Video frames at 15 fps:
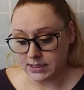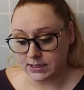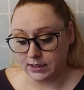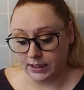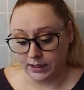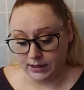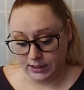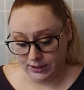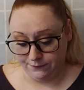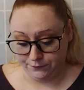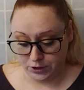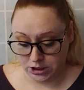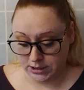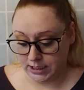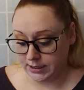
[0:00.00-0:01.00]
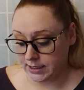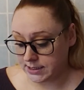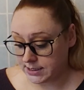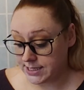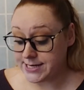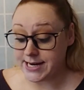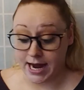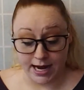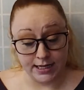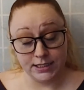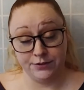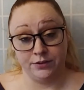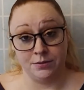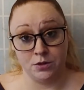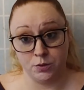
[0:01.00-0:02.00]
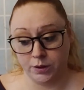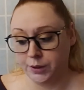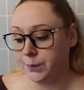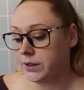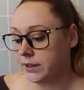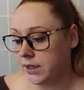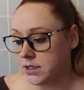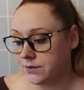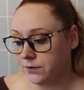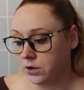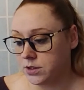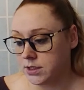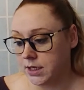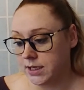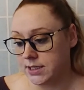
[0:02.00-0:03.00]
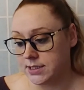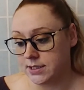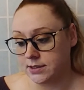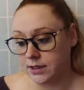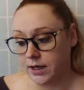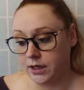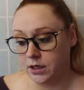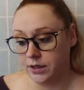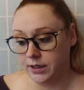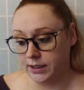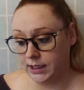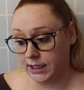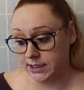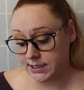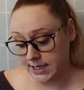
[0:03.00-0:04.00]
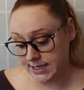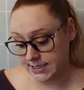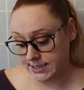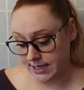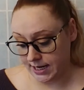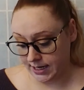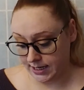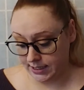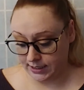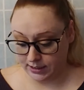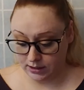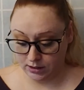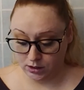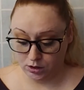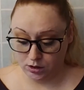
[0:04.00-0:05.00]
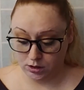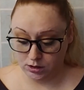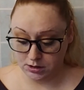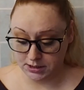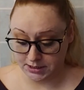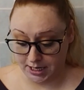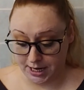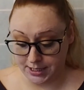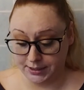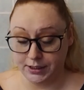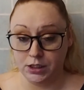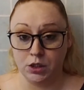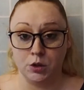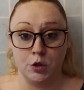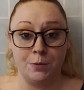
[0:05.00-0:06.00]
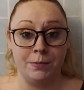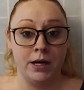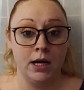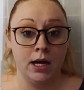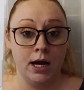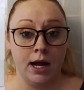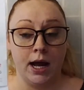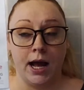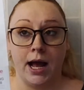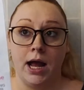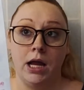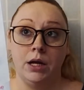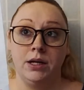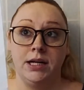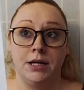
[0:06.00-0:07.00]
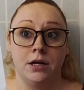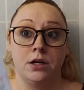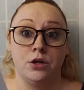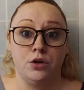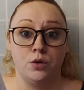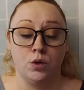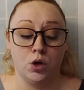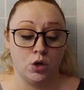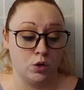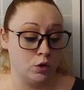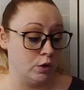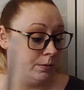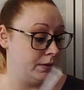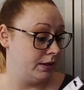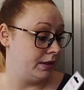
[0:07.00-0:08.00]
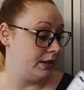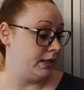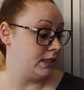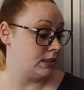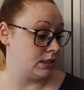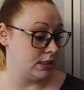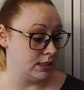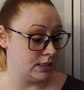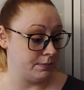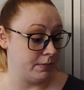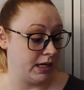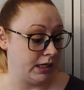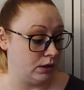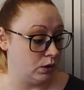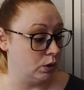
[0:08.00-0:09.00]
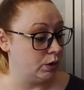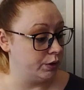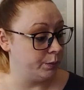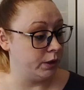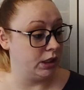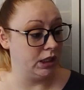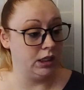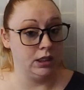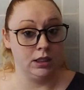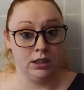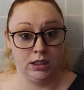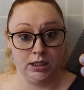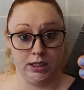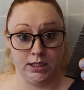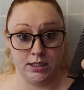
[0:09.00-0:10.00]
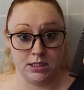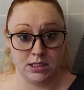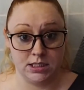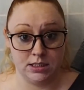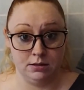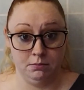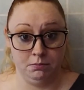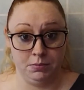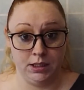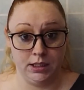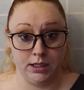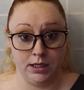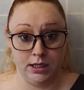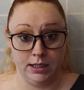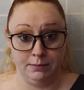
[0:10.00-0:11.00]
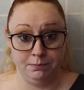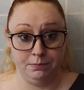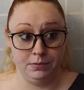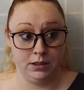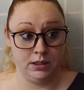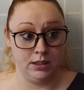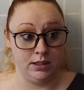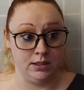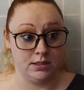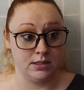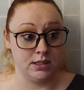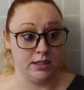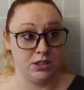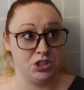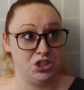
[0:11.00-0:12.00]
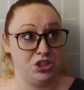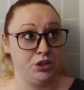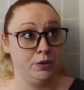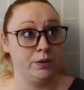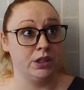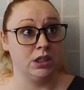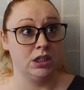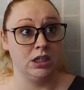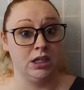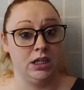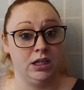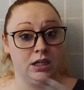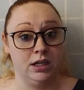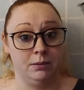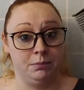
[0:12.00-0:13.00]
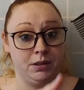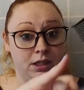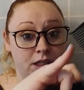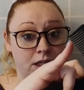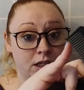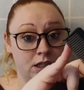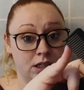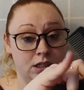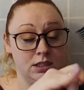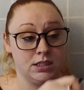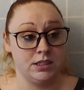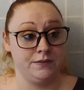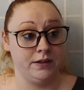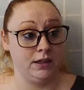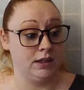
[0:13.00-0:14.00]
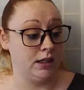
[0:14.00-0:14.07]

Like, the first thing that's not from 21 days of Ulta is this Ionic Anti-Static Styling Comb. I needed a new comb. This is my old one. It's beat up. It's like chewed on up here and stuff like